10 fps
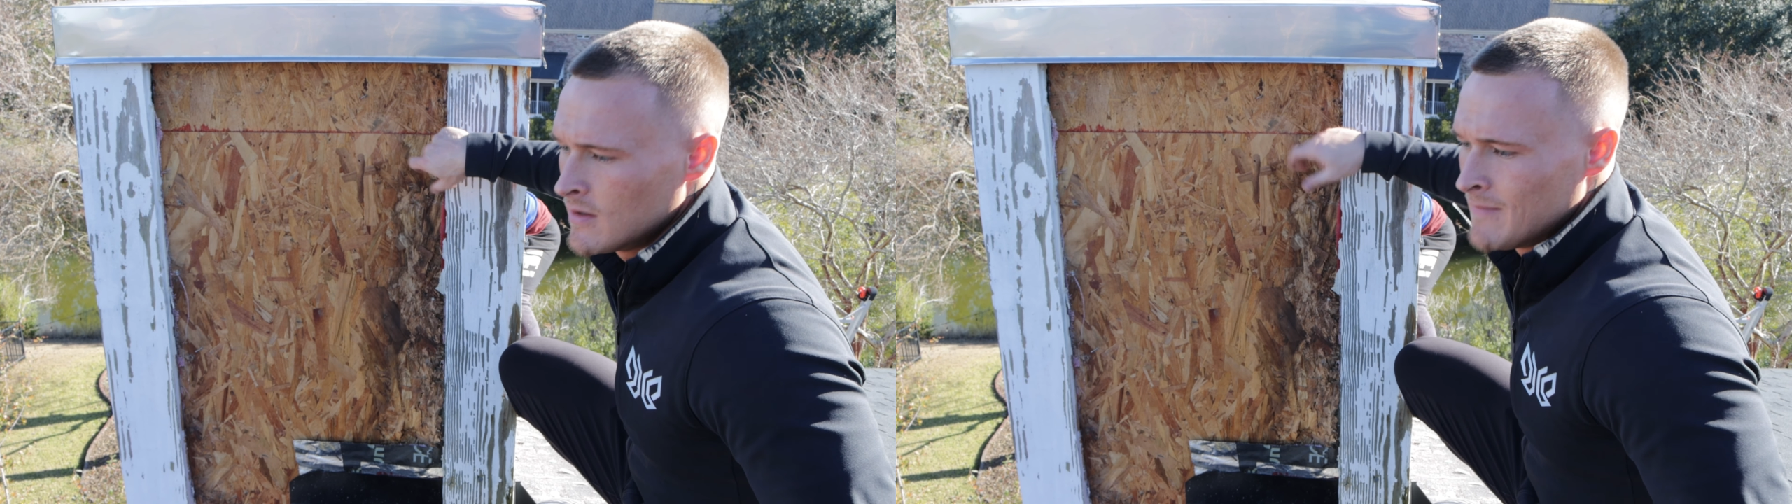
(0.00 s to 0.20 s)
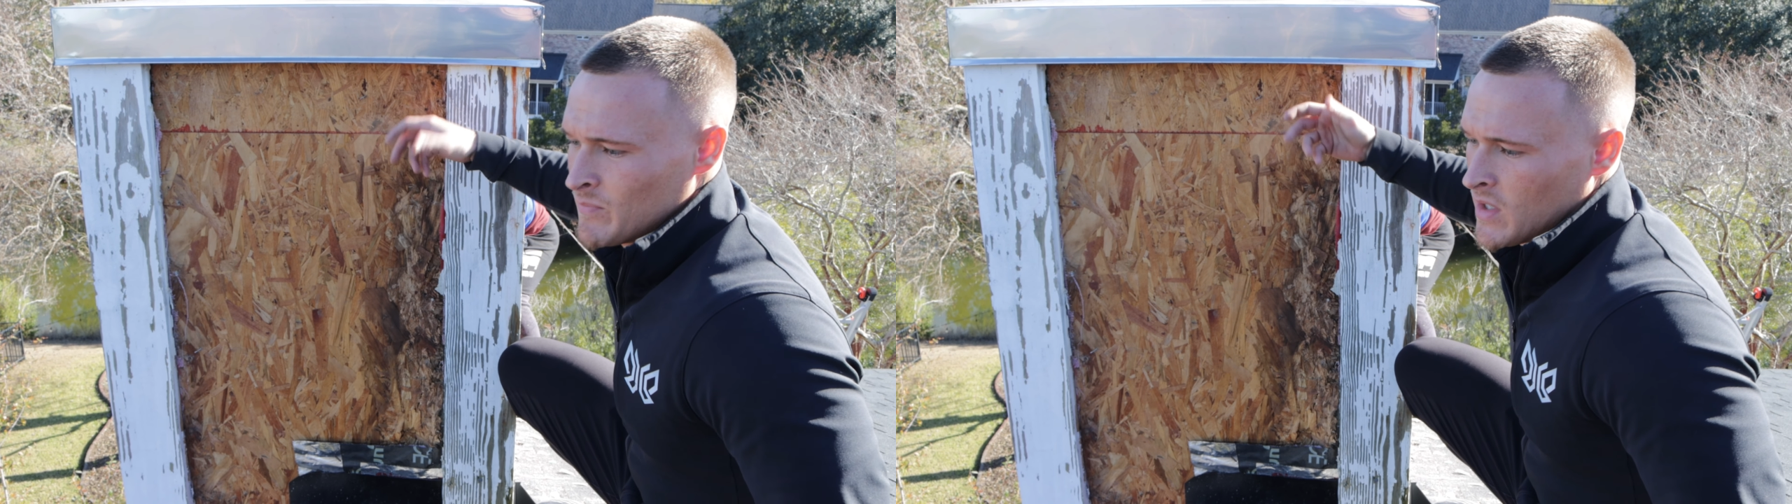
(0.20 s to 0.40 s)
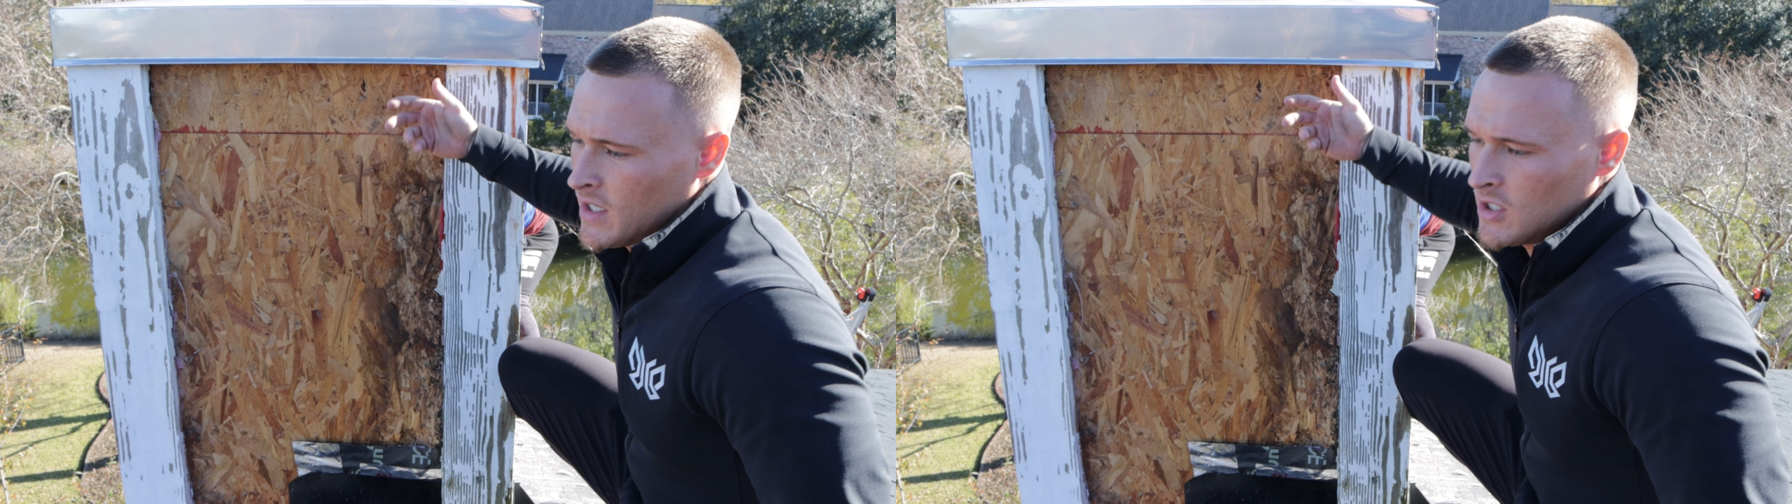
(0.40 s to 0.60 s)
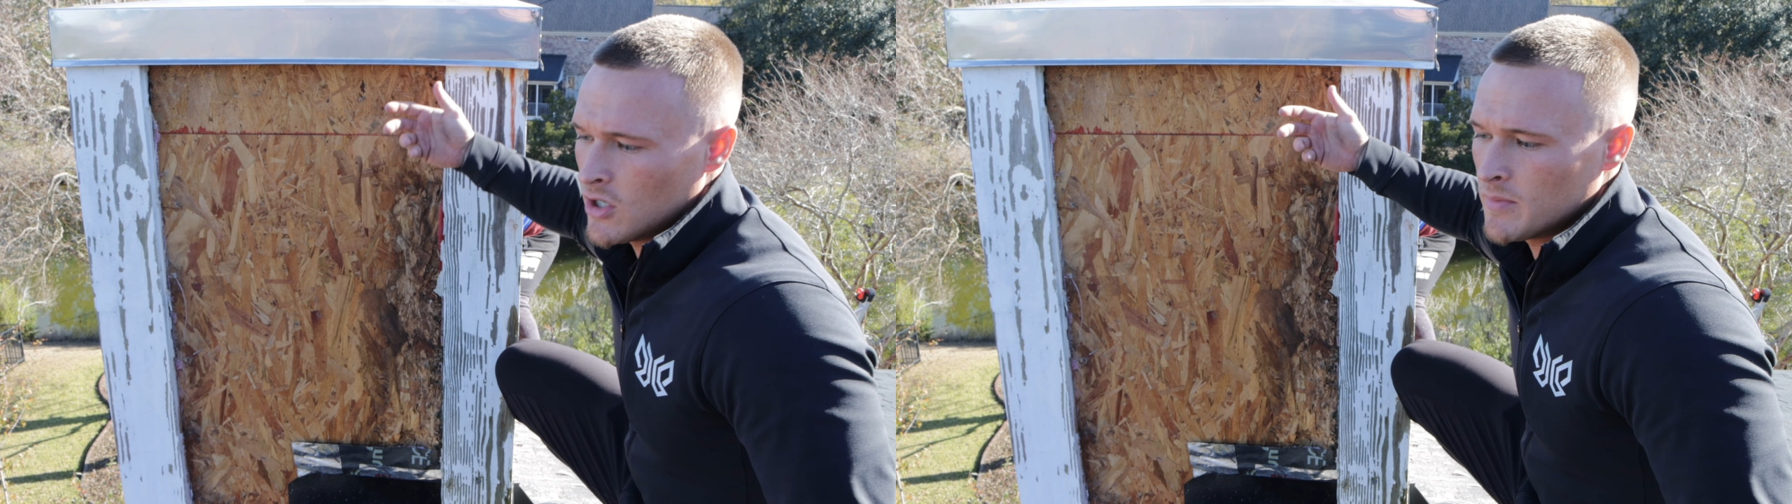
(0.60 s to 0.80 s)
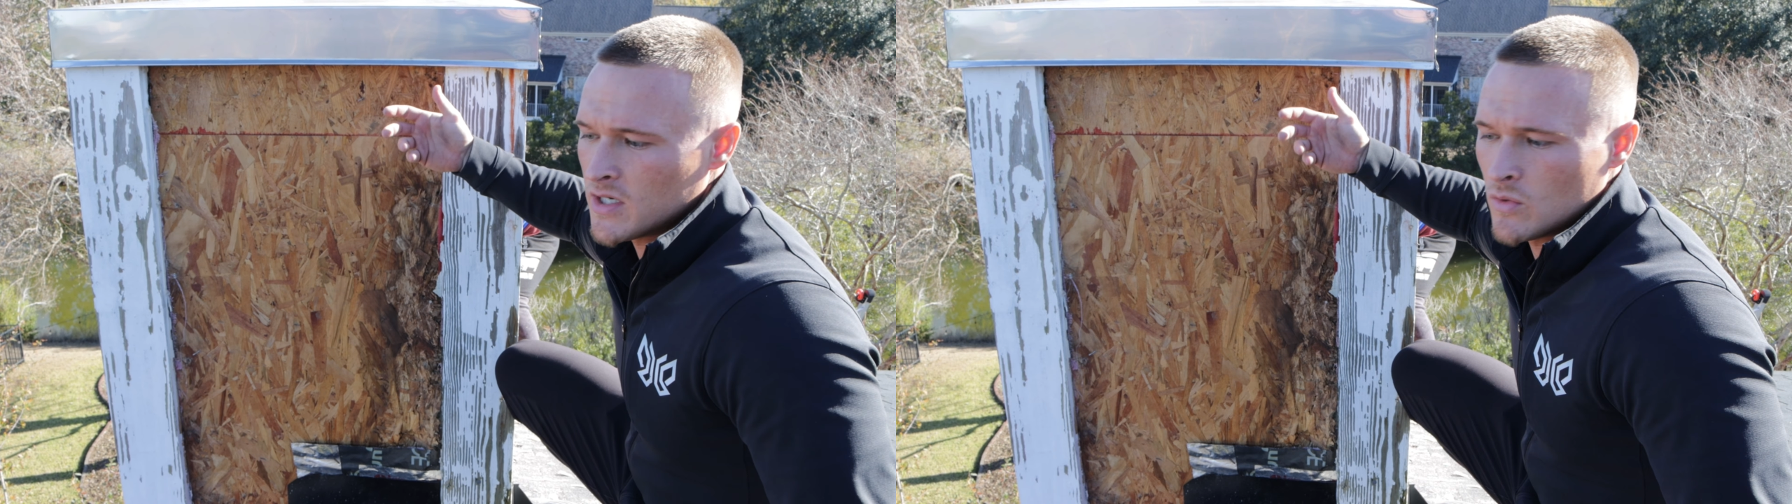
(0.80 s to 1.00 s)
and nobody
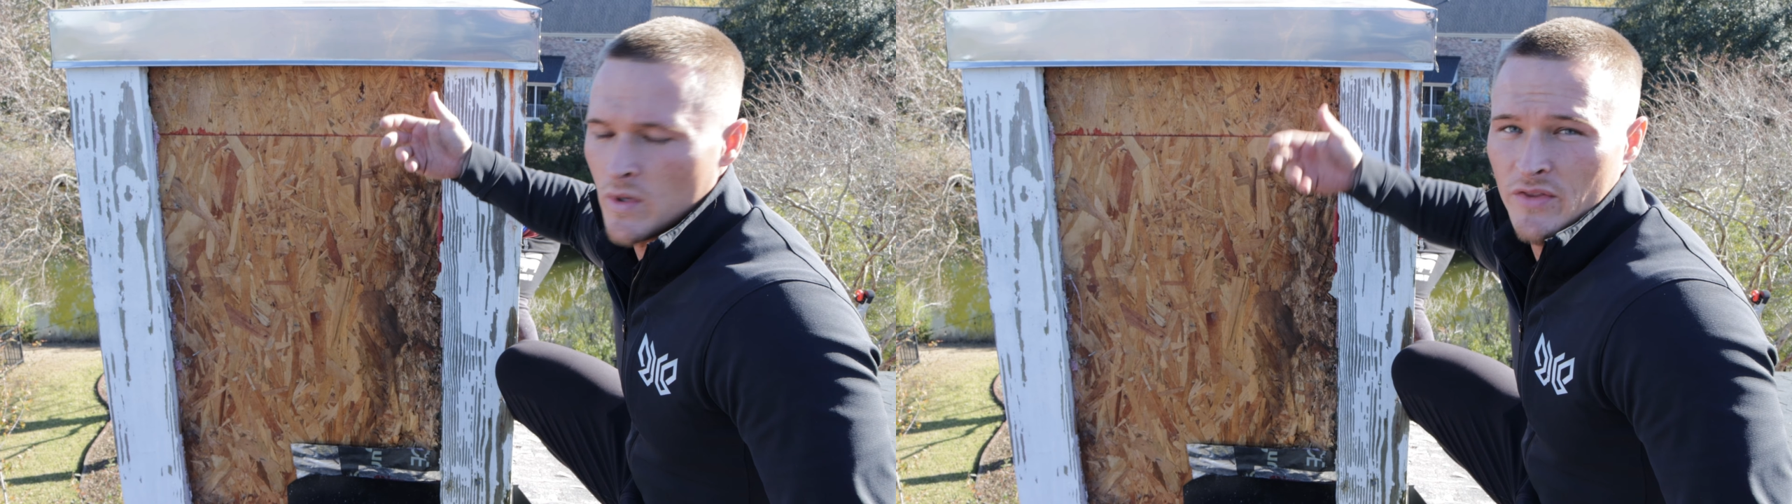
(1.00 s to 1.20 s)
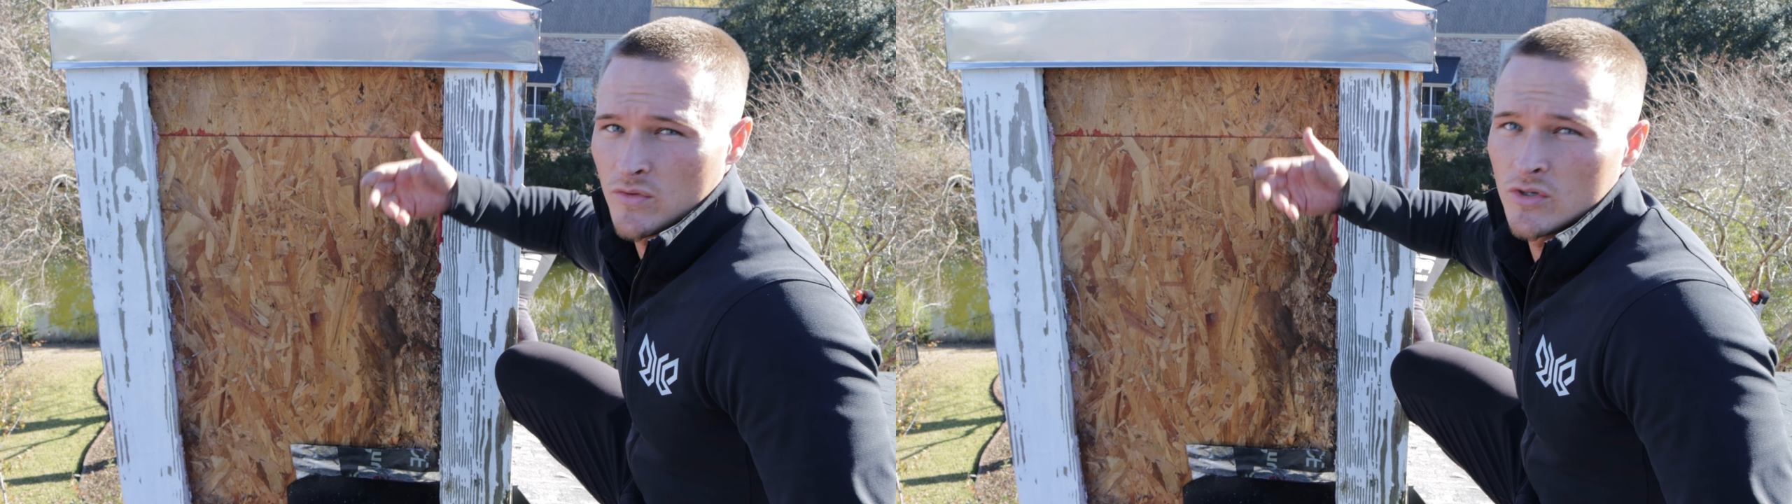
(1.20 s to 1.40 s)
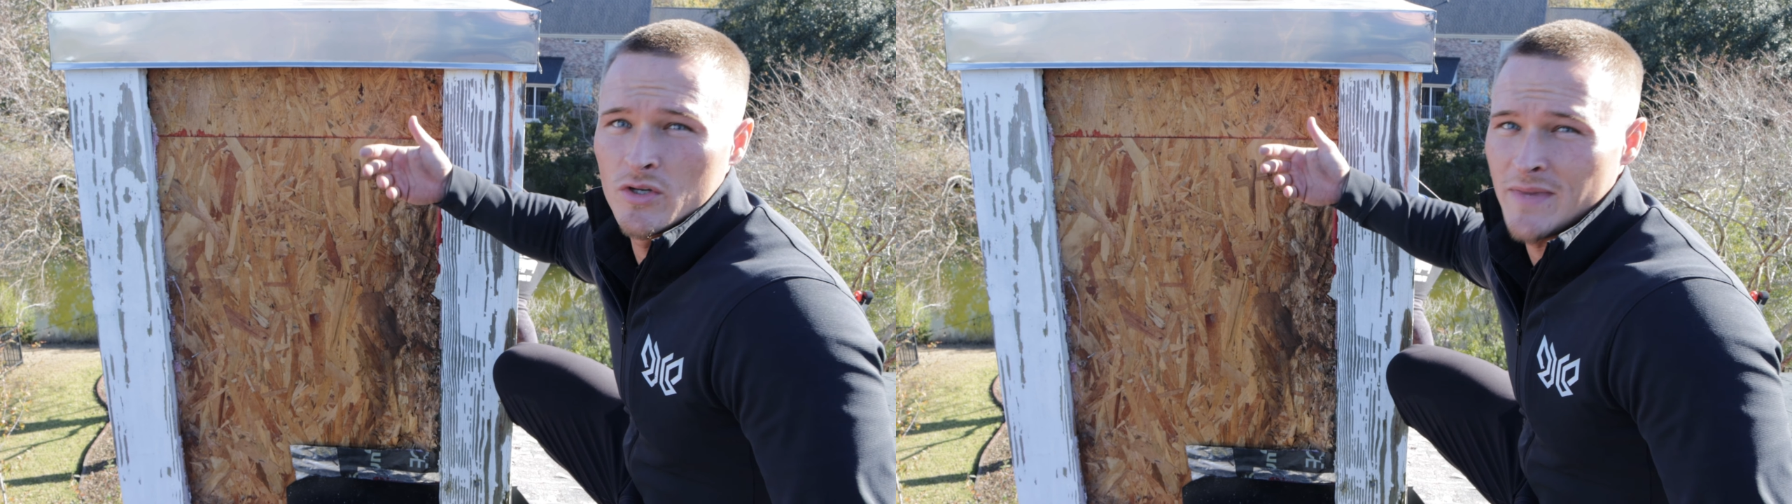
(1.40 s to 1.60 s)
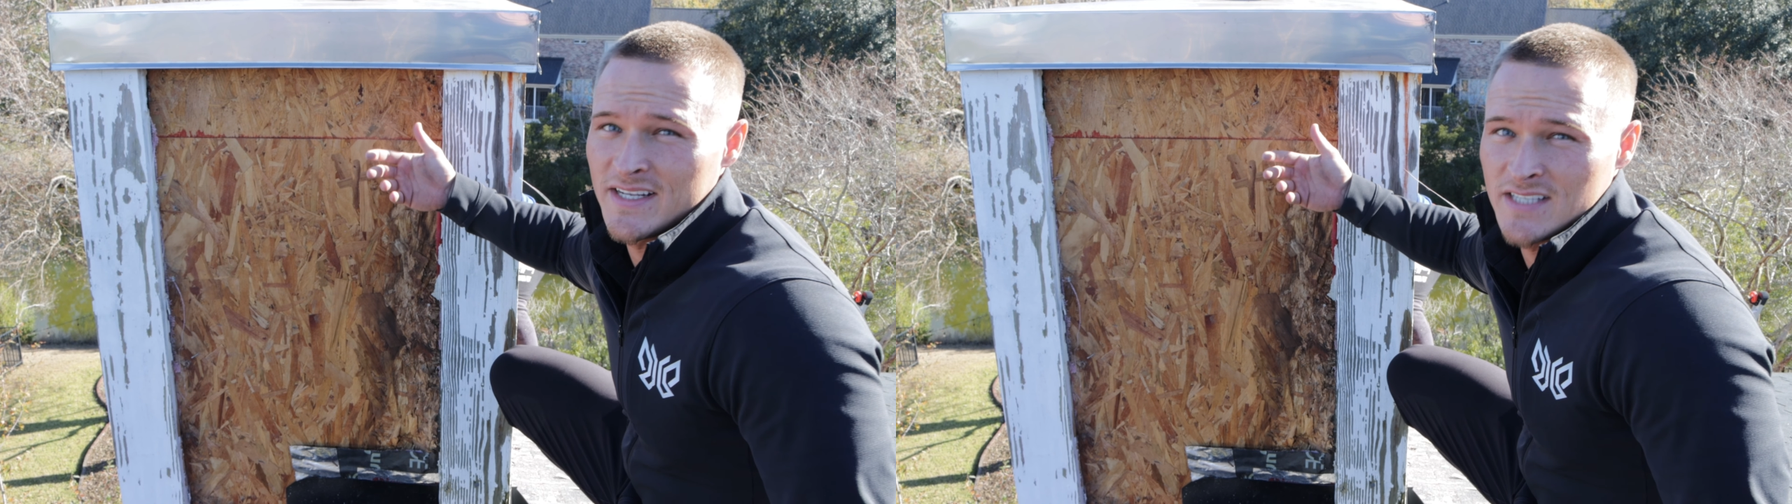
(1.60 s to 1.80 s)
went through to maintain the